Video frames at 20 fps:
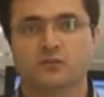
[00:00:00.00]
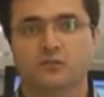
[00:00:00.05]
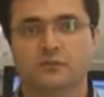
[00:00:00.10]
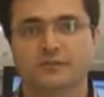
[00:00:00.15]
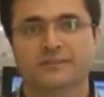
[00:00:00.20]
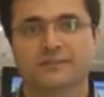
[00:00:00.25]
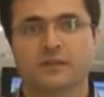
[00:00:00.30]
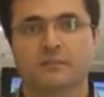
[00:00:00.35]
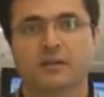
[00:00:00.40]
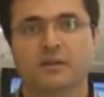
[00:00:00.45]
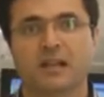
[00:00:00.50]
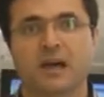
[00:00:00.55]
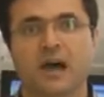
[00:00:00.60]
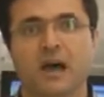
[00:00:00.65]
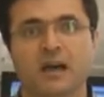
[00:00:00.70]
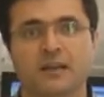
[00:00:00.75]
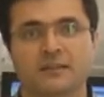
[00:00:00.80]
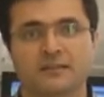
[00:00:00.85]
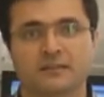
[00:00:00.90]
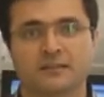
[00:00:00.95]
to
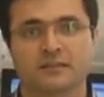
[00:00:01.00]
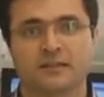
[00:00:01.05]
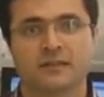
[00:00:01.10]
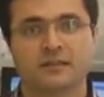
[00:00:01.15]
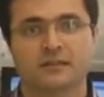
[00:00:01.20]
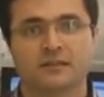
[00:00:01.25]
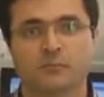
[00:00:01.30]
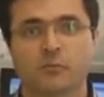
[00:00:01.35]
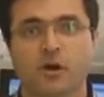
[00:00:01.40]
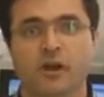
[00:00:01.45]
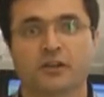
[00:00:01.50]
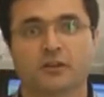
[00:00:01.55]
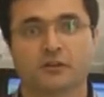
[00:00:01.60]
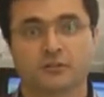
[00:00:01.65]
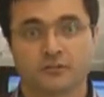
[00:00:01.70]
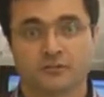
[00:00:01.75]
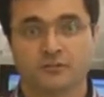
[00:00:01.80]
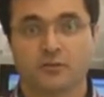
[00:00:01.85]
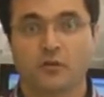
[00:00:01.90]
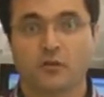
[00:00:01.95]
stabilize the
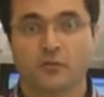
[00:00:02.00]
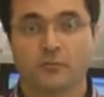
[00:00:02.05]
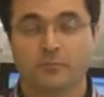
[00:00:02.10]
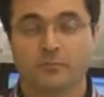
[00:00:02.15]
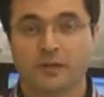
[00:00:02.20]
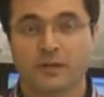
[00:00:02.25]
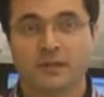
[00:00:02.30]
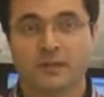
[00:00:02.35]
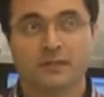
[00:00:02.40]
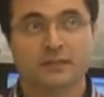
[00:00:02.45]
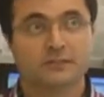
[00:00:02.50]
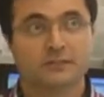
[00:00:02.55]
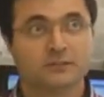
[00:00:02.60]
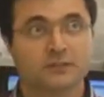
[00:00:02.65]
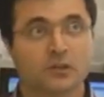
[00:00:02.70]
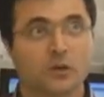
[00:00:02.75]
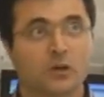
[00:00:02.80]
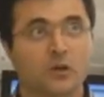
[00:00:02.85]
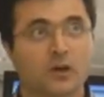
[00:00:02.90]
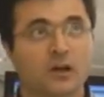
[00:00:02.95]
microscope.
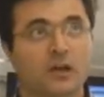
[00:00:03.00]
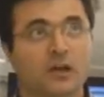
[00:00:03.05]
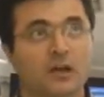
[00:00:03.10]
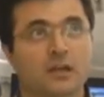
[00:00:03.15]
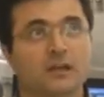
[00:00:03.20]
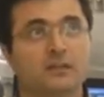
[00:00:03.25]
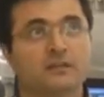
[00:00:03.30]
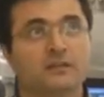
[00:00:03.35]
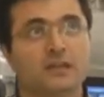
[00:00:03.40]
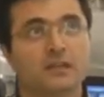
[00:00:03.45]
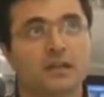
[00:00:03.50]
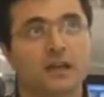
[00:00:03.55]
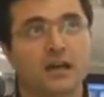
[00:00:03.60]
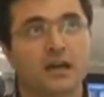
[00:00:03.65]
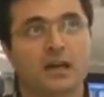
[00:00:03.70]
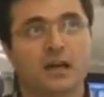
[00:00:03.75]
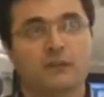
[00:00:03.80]
So the